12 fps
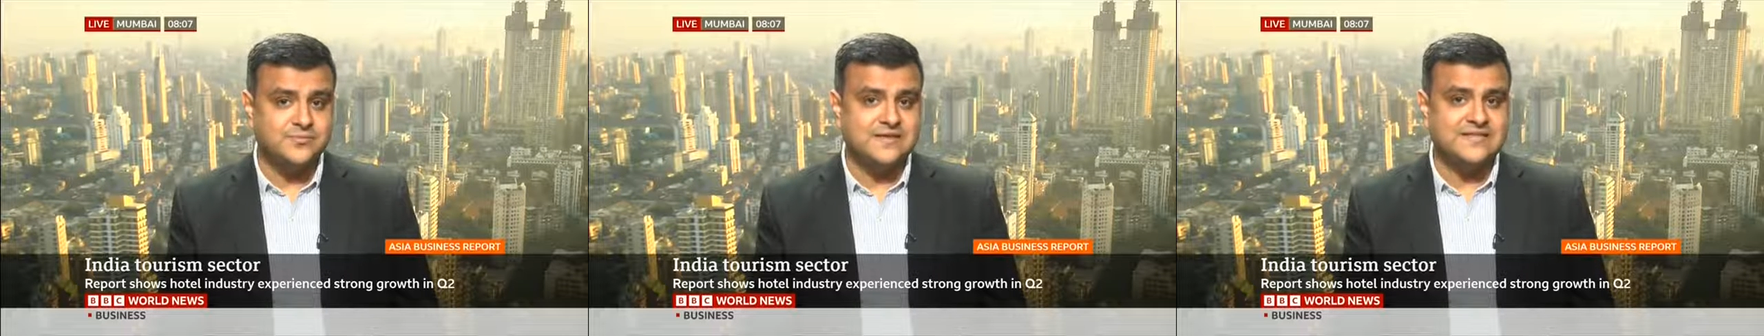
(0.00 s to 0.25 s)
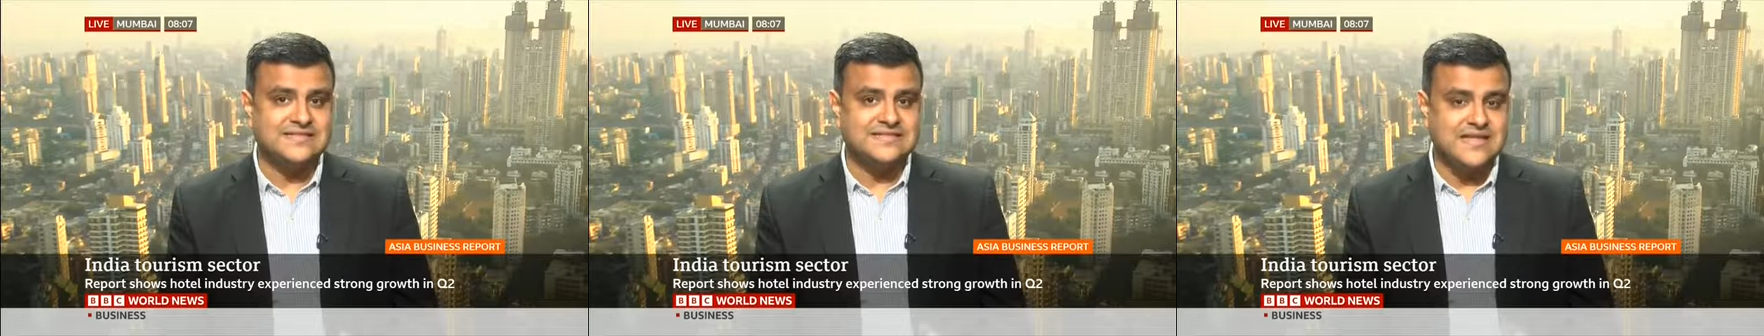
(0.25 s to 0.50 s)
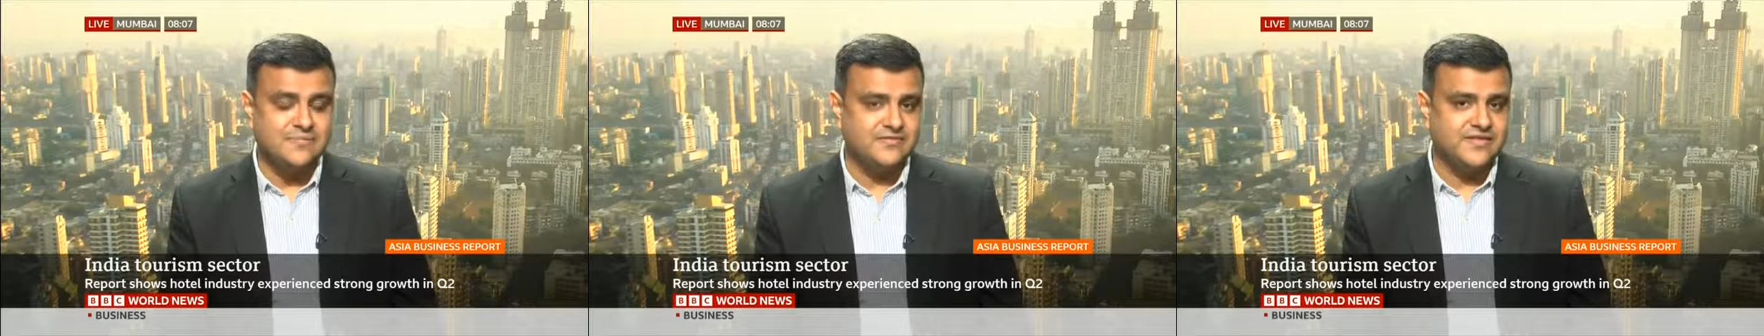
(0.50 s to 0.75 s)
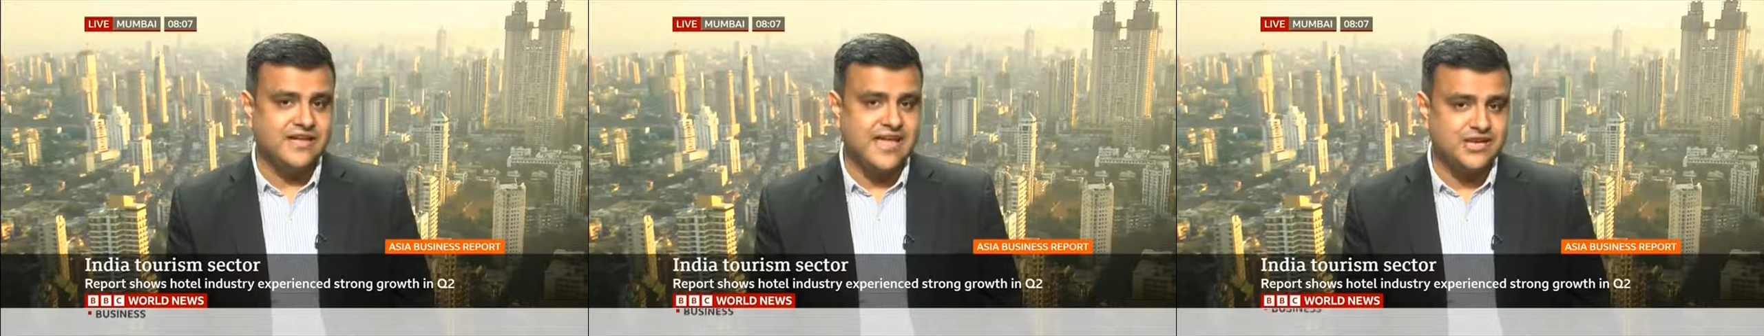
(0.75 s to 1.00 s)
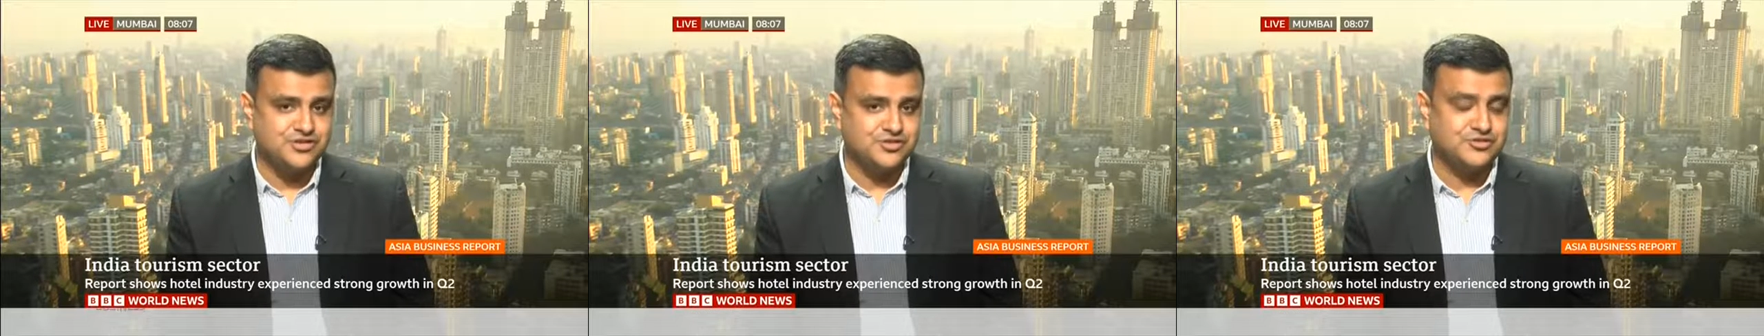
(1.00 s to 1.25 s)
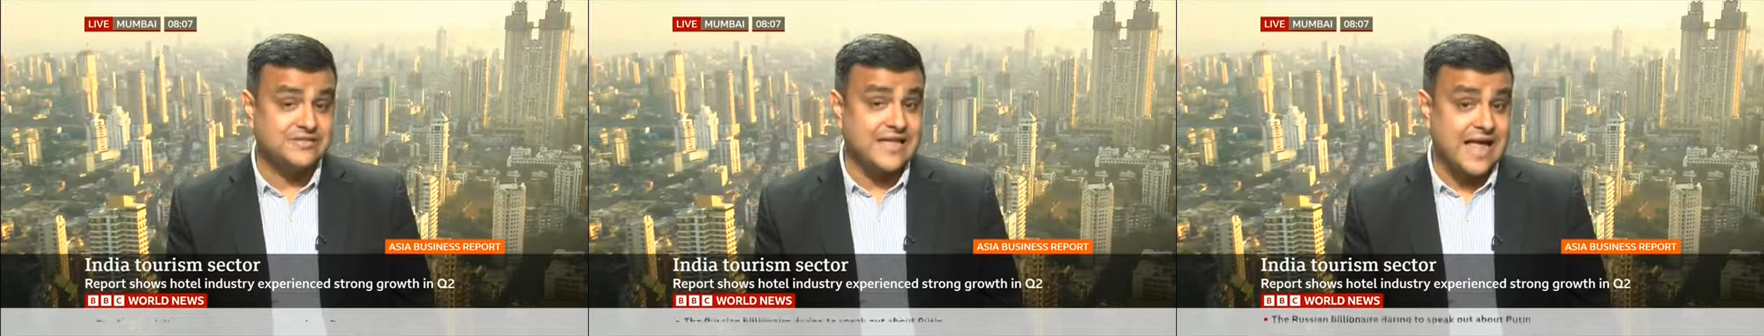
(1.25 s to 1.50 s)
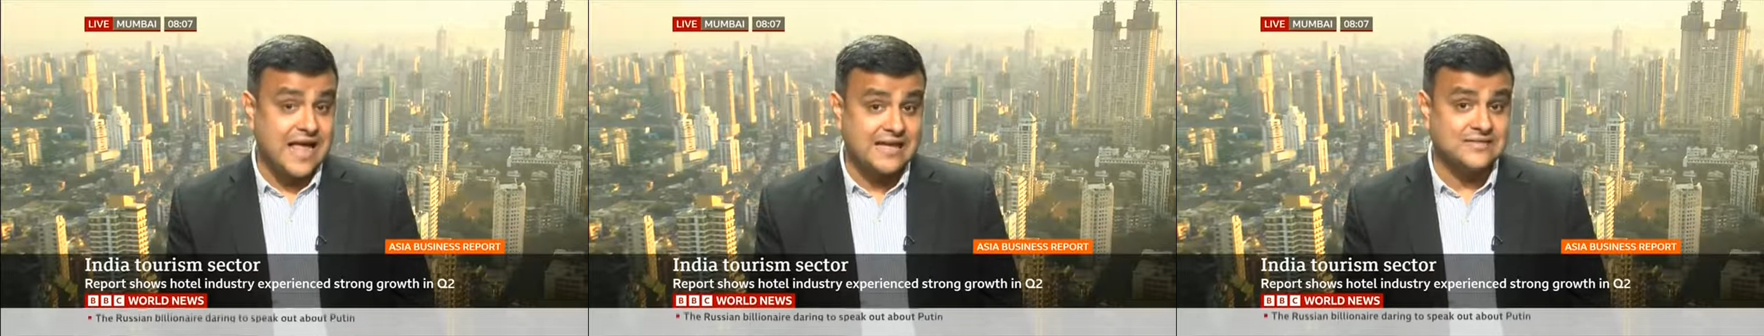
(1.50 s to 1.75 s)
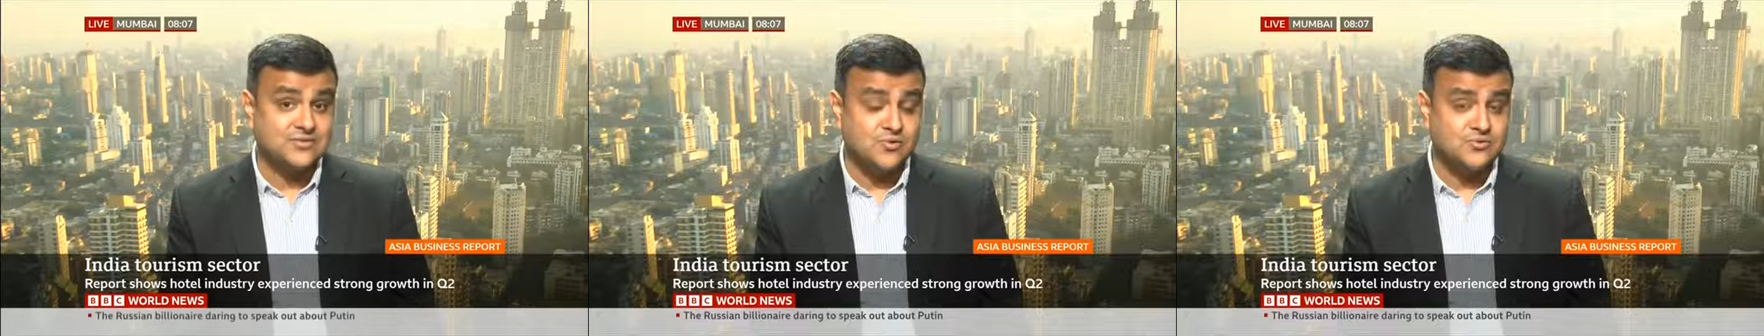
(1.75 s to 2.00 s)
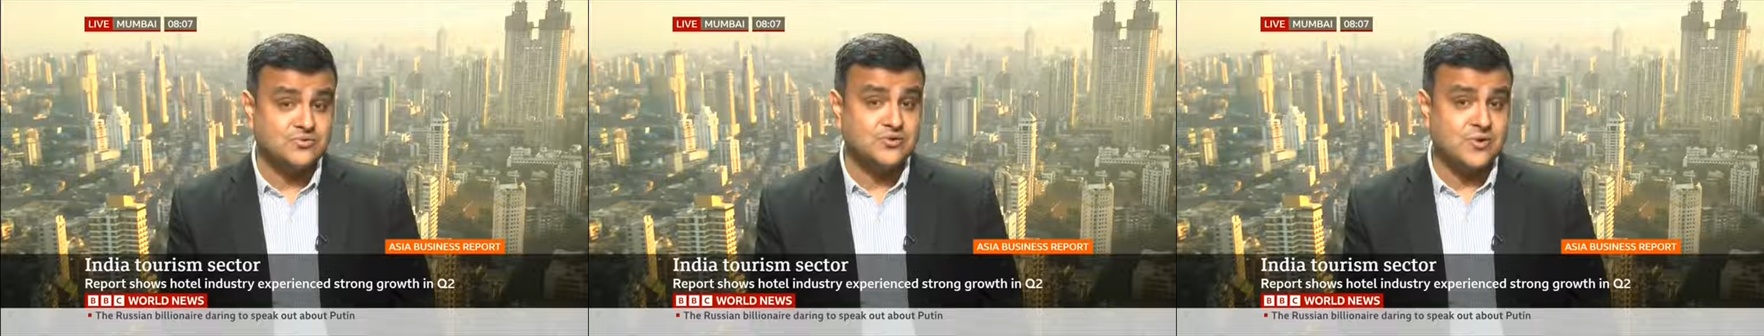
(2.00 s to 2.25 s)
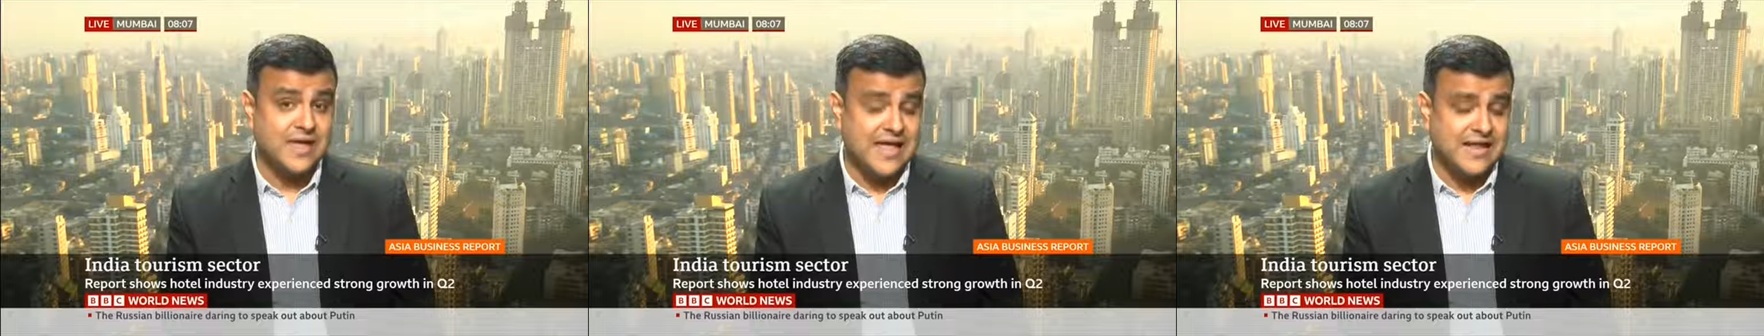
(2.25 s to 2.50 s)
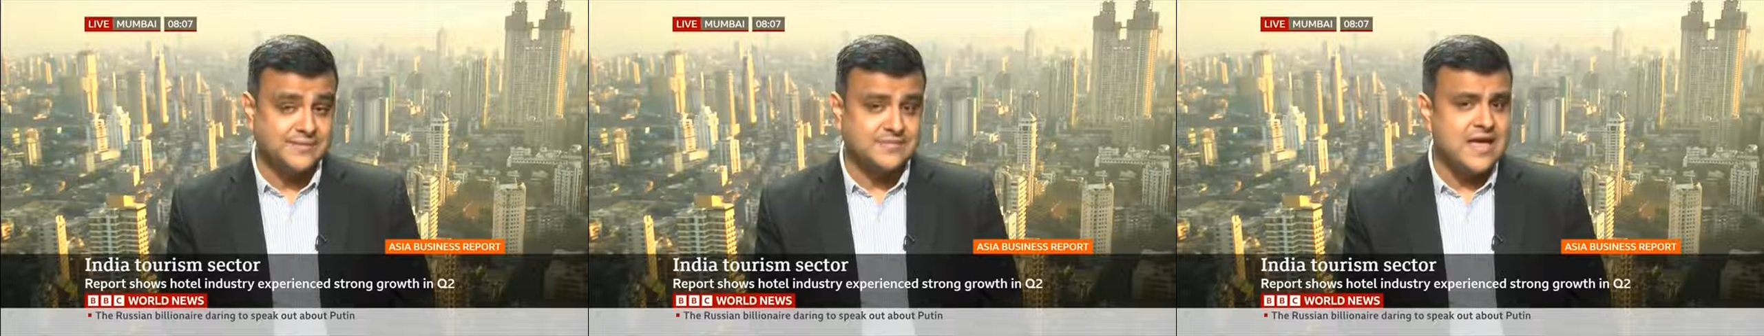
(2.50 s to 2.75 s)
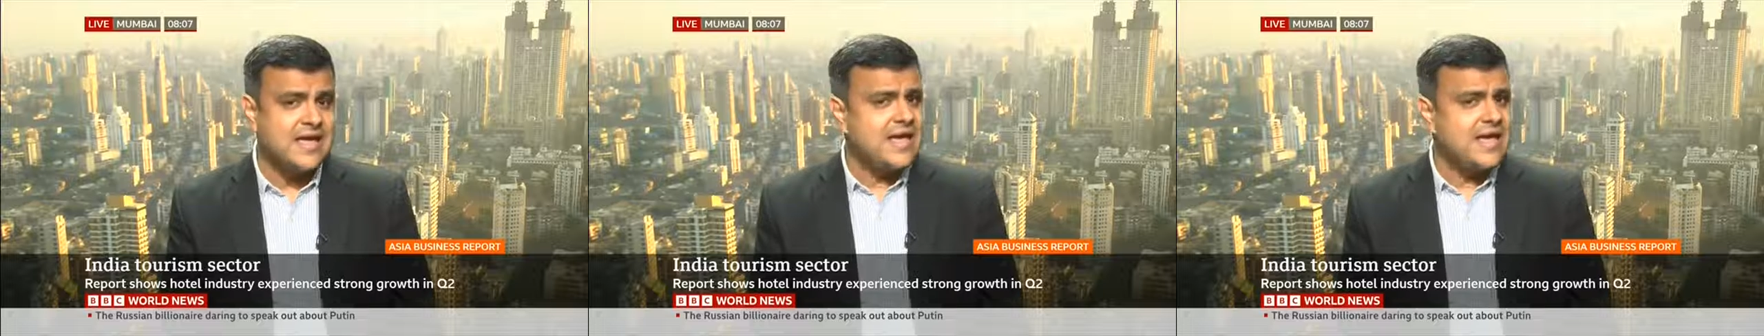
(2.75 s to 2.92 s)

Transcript: with the summer vacations, has also helped.